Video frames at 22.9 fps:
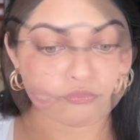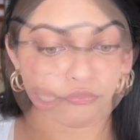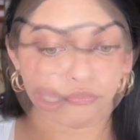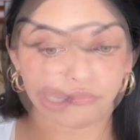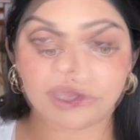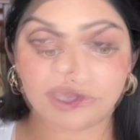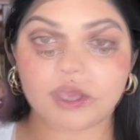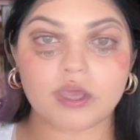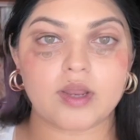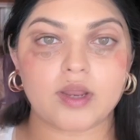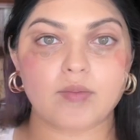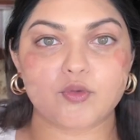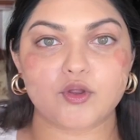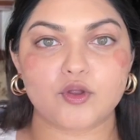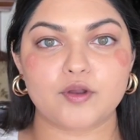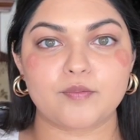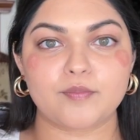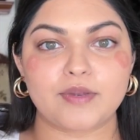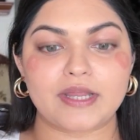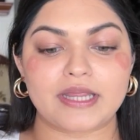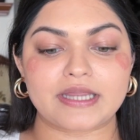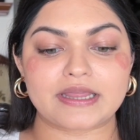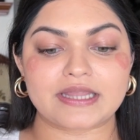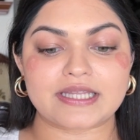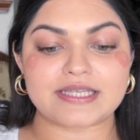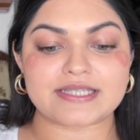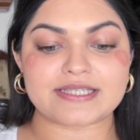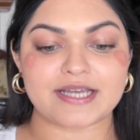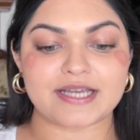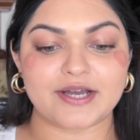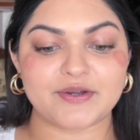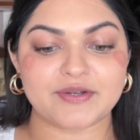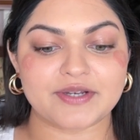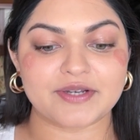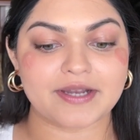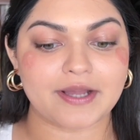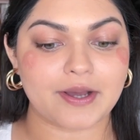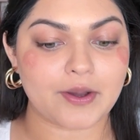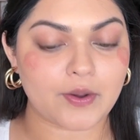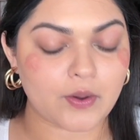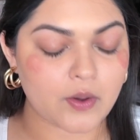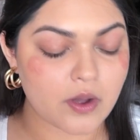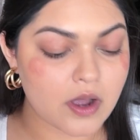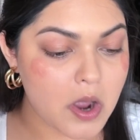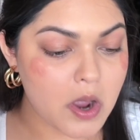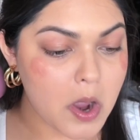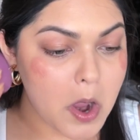And I'm going to blend this out now.